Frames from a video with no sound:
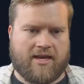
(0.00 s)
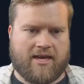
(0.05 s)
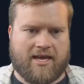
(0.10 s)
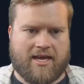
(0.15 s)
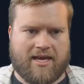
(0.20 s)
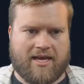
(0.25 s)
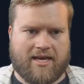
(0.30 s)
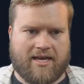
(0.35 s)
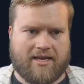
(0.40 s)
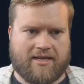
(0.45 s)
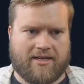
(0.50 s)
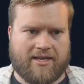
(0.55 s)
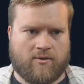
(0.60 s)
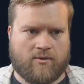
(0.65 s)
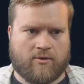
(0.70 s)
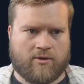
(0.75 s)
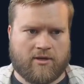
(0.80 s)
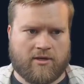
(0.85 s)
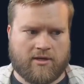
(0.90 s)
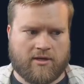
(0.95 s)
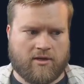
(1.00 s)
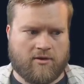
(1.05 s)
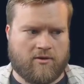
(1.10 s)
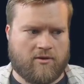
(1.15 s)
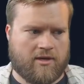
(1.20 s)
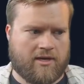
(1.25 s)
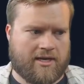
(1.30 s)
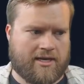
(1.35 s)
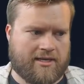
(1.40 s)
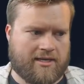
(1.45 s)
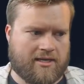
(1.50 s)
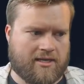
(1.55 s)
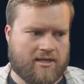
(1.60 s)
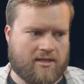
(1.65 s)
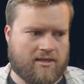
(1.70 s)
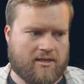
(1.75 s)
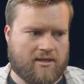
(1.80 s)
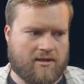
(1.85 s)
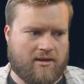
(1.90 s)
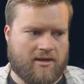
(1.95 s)
And now we're gonna go ahead and
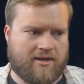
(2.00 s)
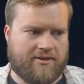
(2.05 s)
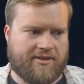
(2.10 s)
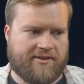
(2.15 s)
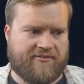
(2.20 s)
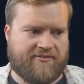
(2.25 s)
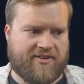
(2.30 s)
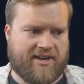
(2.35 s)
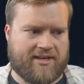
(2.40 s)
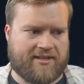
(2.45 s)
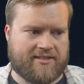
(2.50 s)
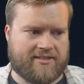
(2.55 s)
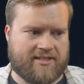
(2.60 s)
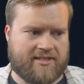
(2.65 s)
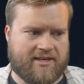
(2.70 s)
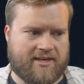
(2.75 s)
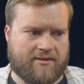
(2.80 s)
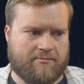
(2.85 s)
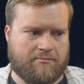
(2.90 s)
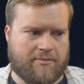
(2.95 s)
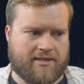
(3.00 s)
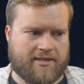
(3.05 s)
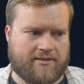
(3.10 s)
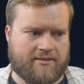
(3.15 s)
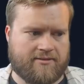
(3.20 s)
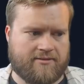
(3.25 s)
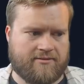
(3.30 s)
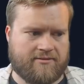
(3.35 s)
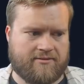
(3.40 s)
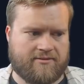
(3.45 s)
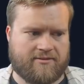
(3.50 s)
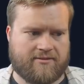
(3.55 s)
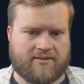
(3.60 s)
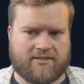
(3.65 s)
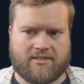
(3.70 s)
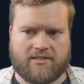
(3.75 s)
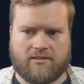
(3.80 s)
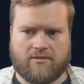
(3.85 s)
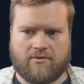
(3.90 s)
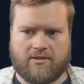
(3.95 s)
click on the FastTime button,
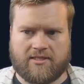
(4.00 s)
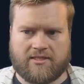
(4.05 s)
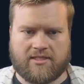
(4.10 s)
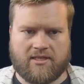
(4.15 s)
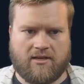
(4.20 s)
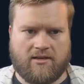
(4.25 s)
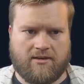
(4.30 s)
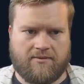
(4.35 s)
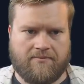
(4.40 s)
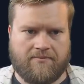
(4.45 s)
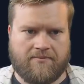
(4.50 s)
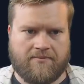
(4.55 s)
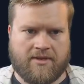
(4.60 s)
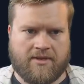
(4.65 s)
so it's on.